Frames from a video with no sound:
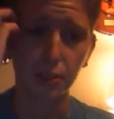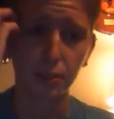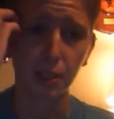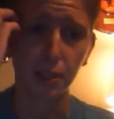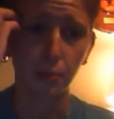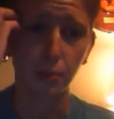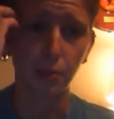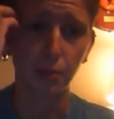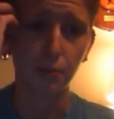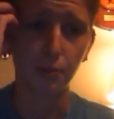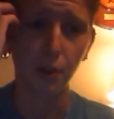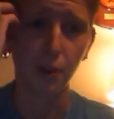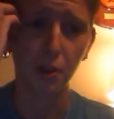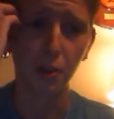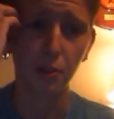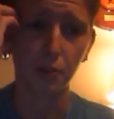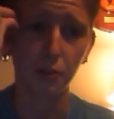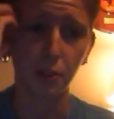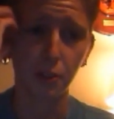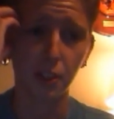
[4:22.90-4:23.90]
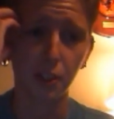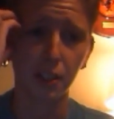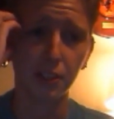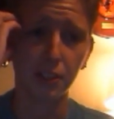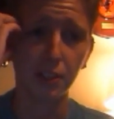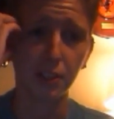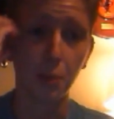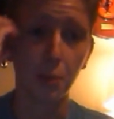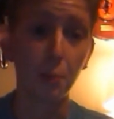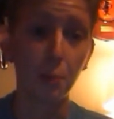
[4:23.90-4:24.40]
and we fought over
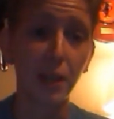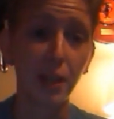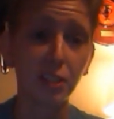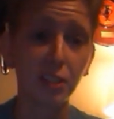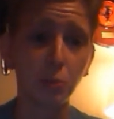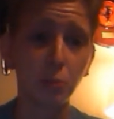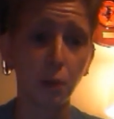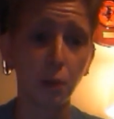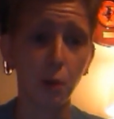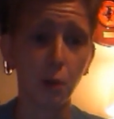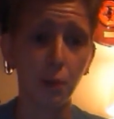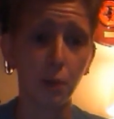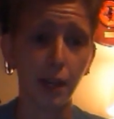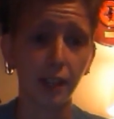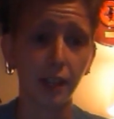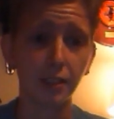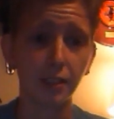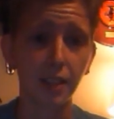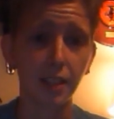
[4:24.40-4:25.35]
a baseball bat.